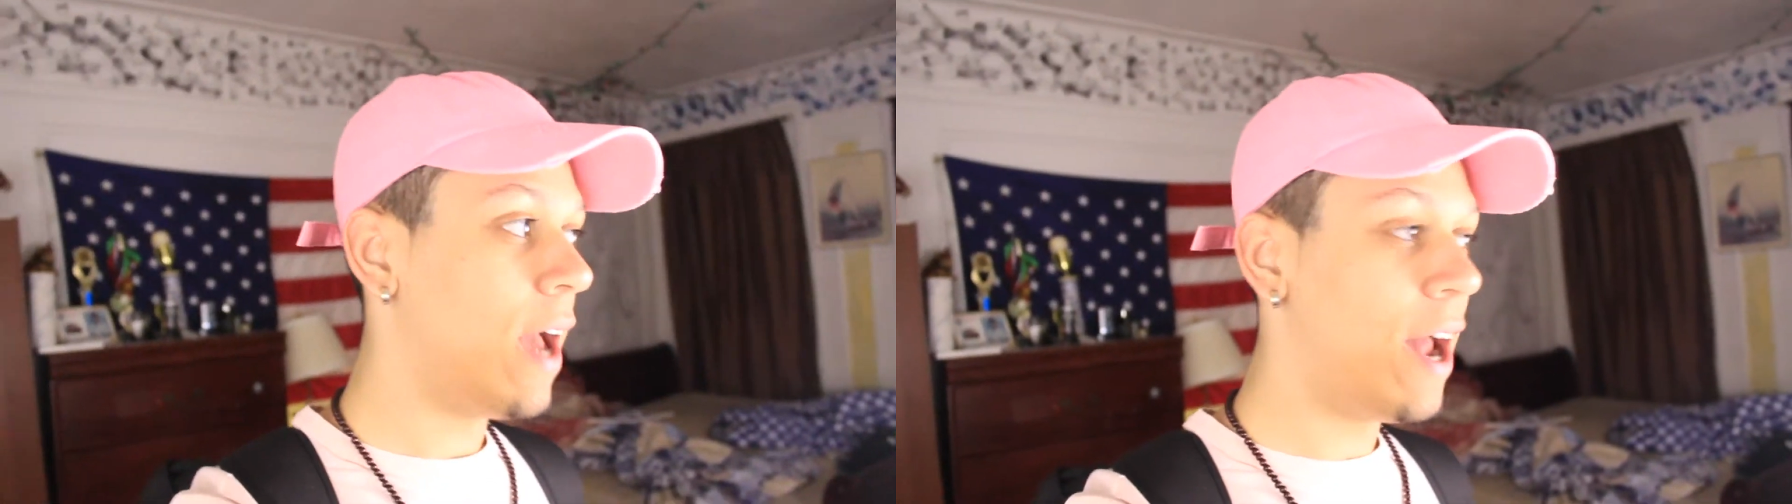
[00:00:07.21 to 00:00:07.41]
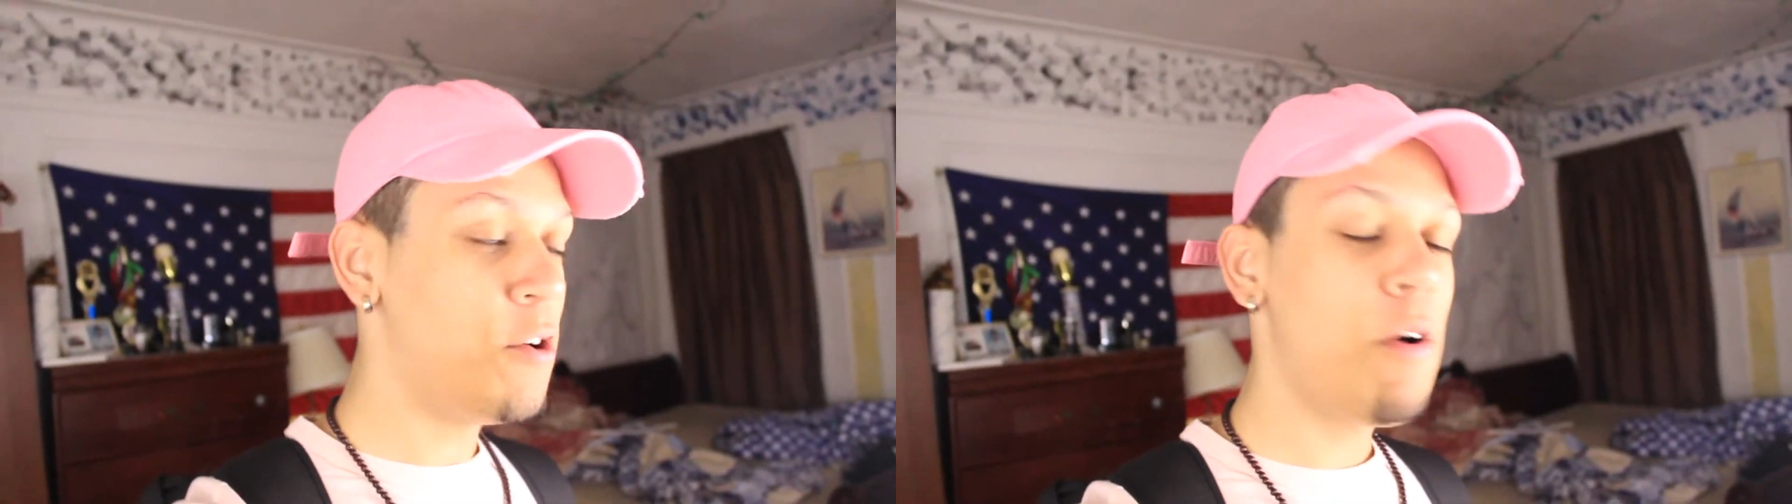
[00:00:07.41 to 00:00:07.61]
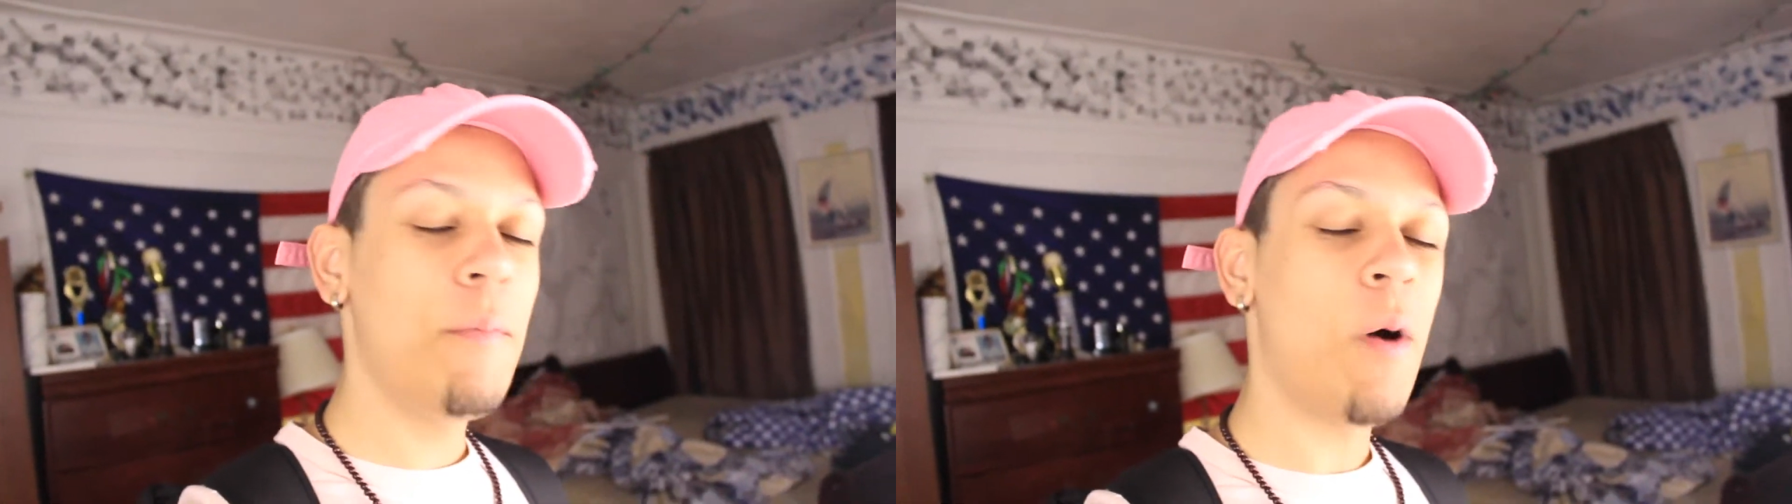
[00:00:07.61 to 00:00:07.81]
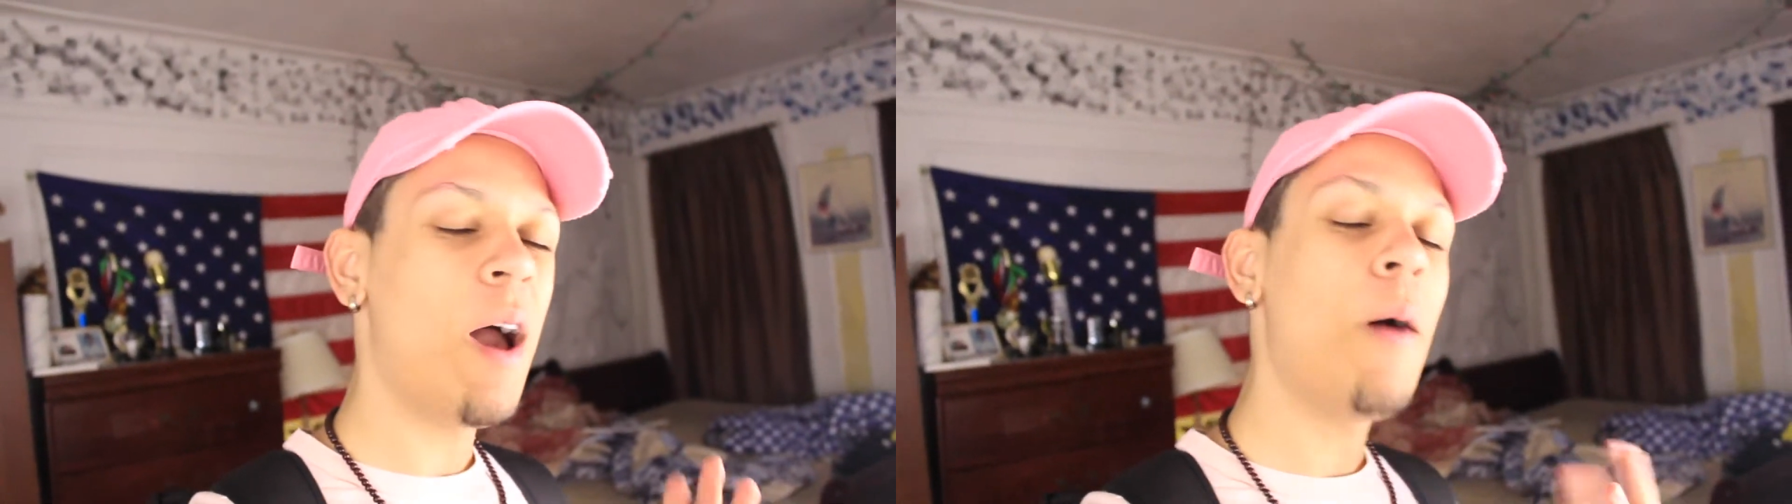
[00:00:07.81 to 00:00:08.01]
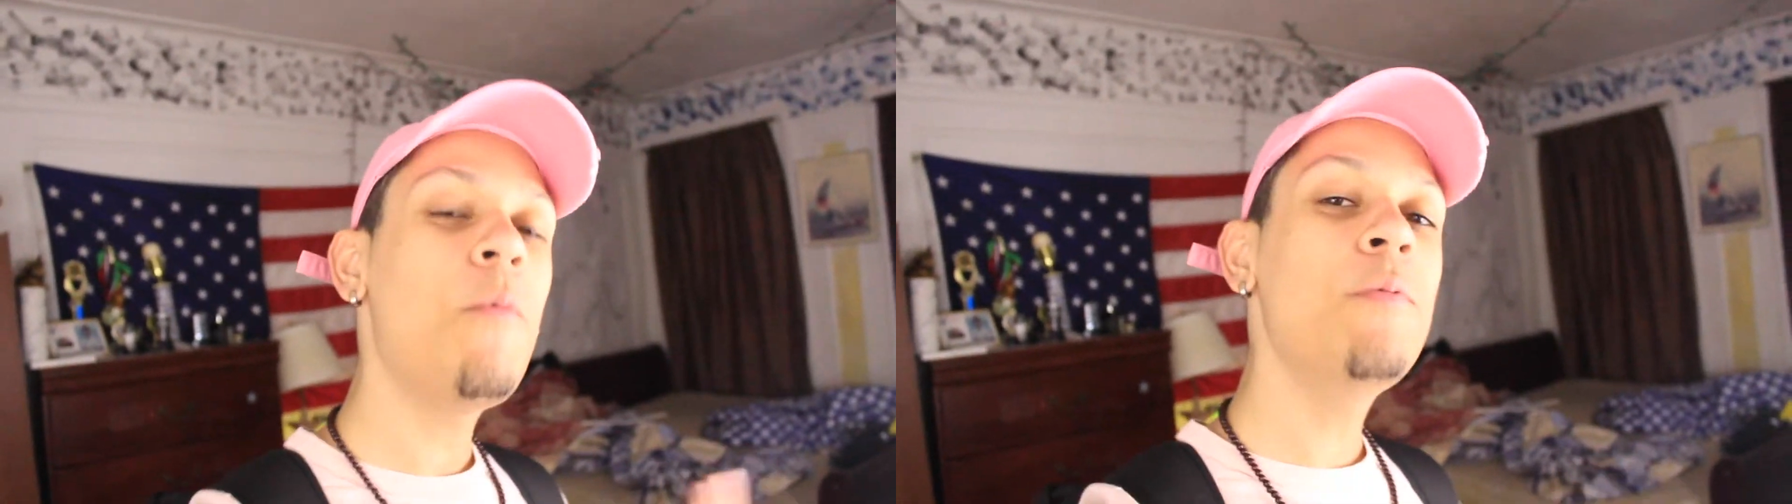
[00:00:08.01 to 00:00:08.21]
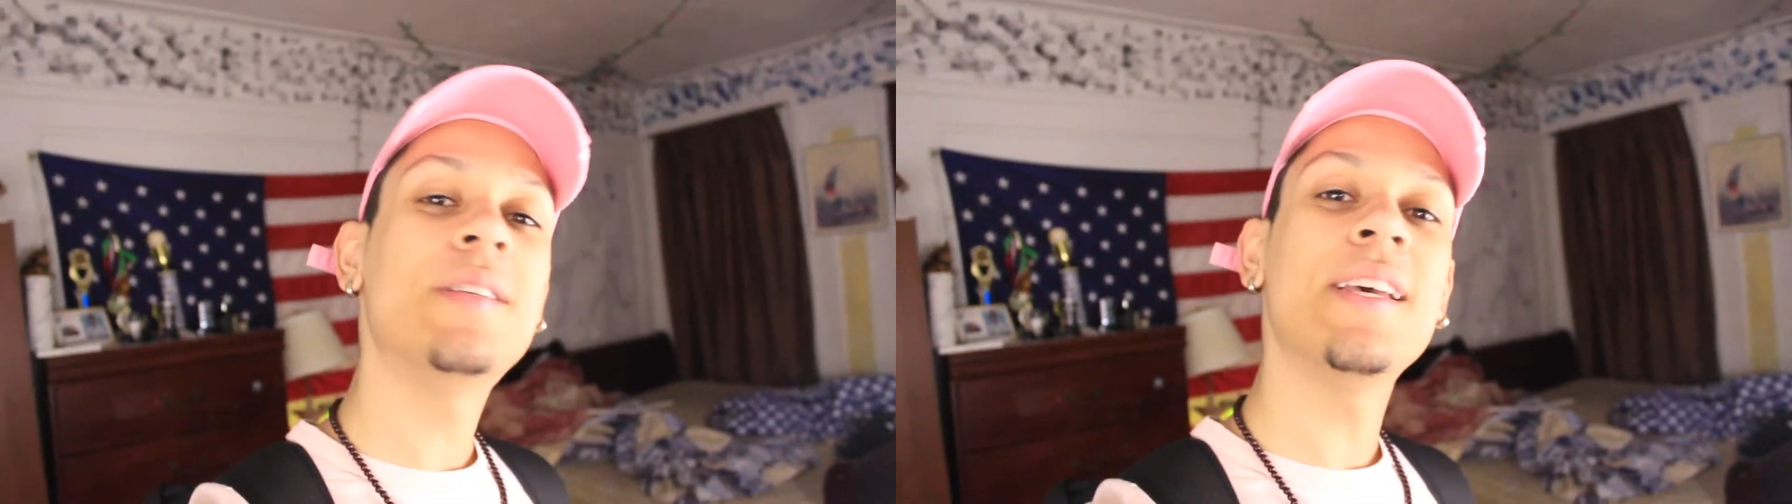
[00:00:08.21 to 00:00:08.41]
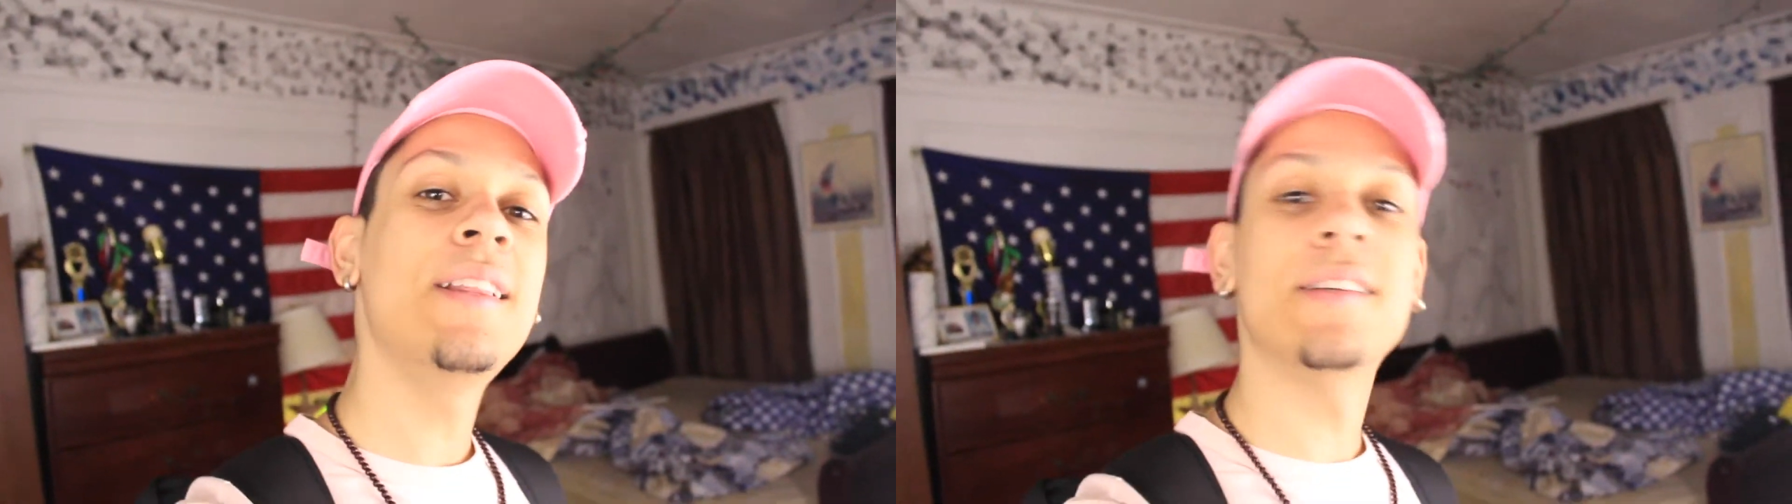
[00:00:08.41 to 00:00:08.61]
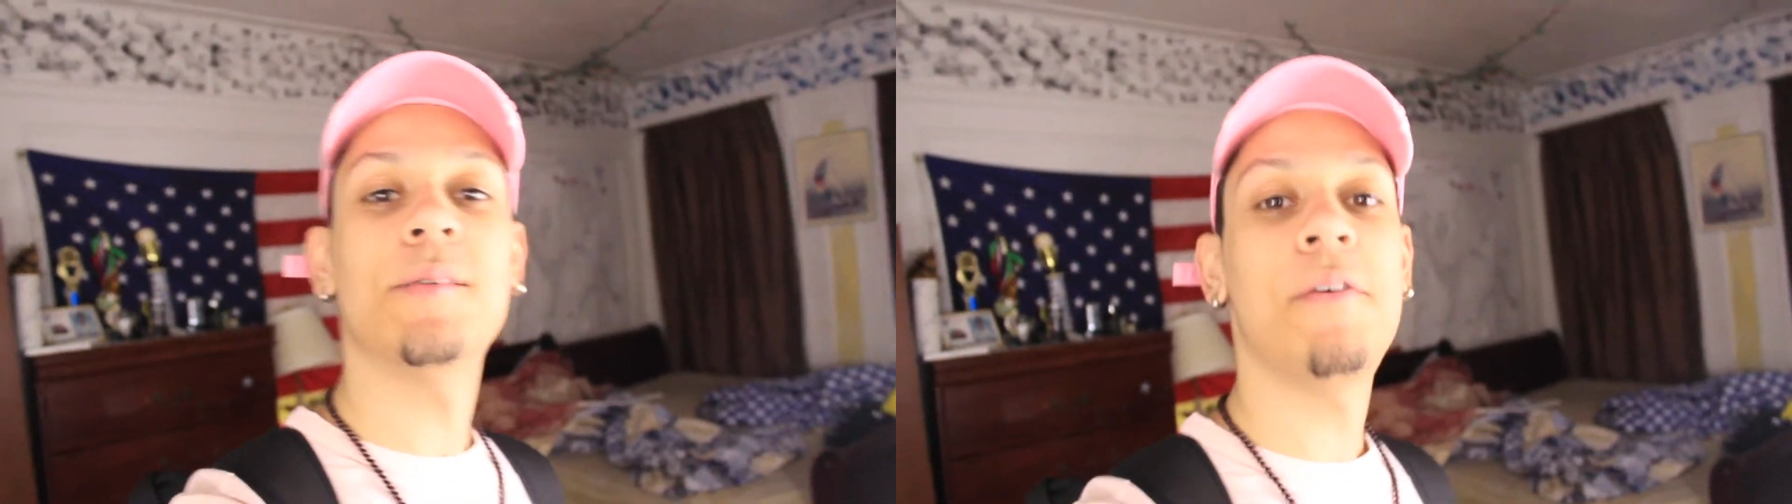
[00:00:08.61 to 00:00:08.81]
I know i am always
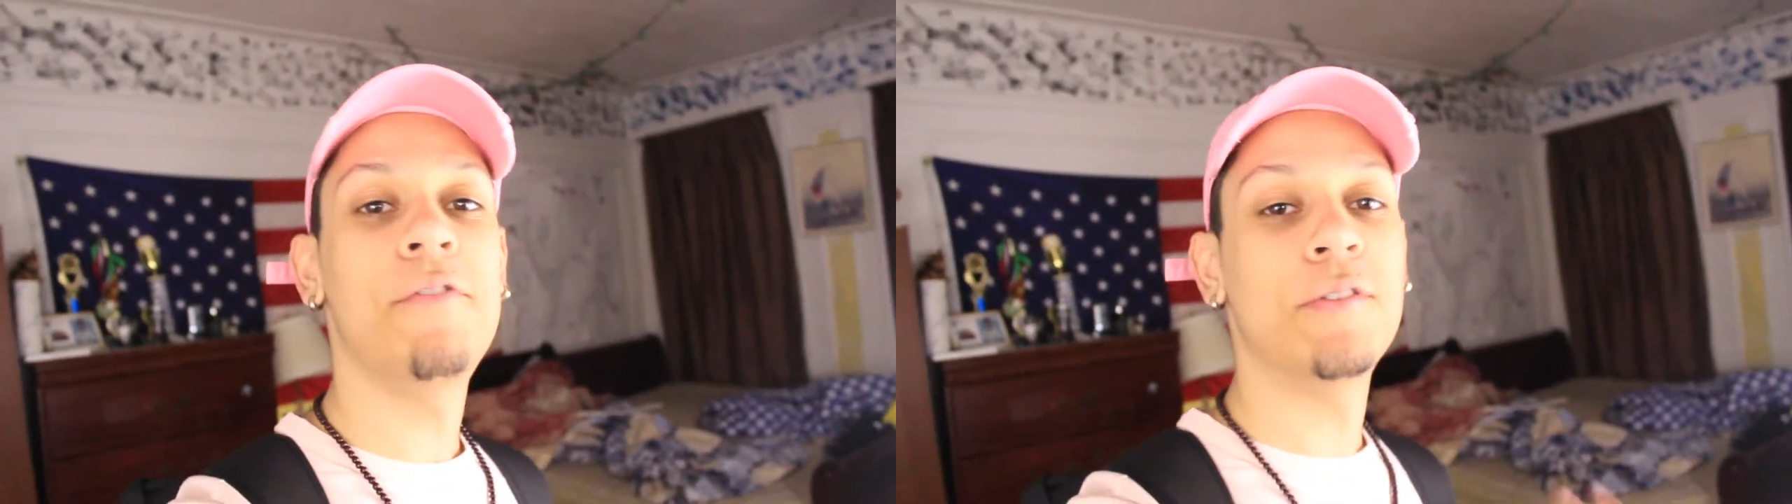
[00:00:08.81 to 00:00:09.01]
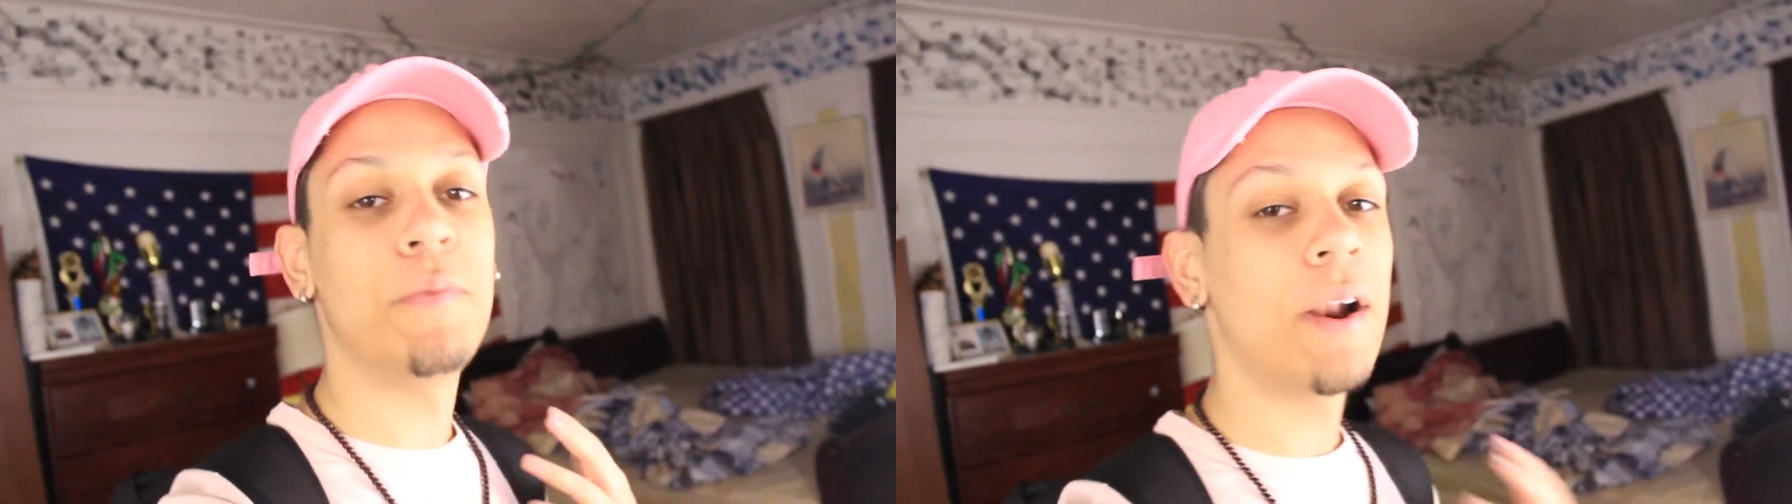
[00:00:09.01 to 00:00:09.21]
saying this in my videos,